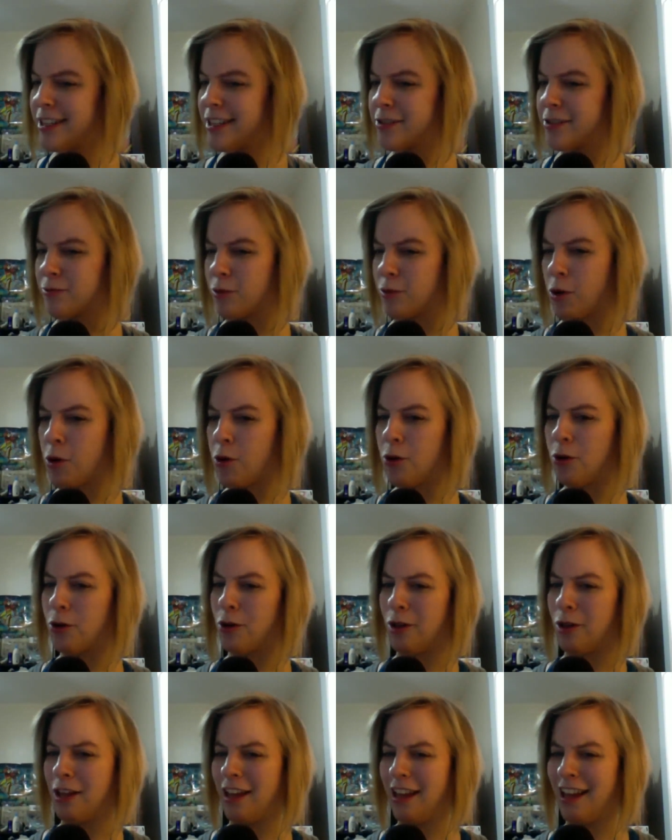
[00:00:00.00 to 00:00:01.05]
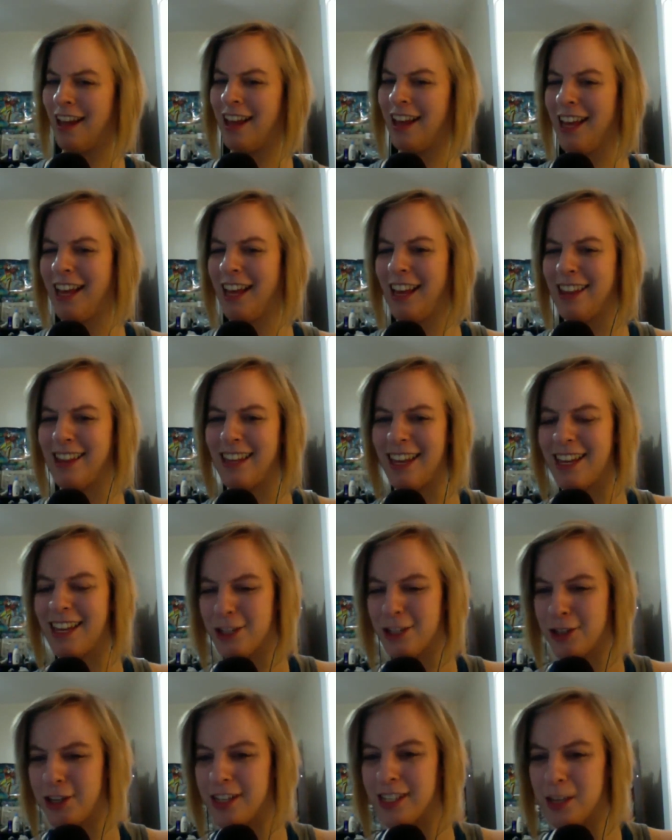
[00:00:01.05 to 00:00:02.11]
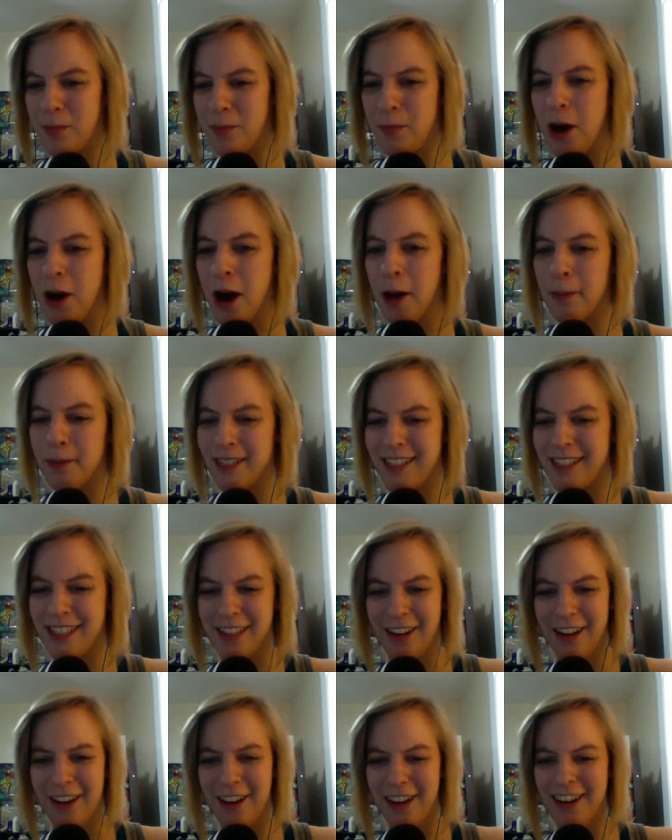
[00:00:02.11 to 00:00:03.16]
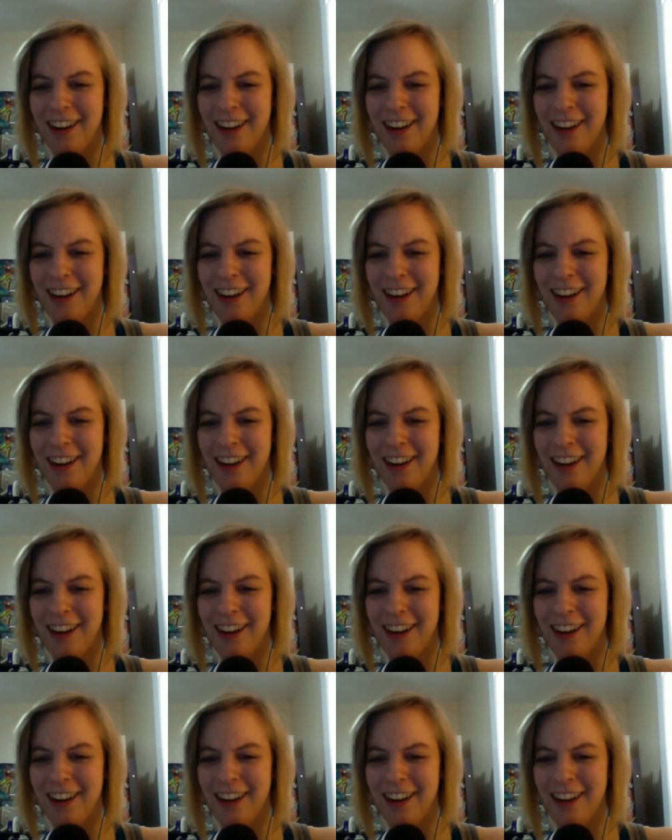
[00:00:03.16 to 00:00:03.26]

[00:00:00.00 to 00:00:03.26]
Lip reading: role, and like she's a pop star.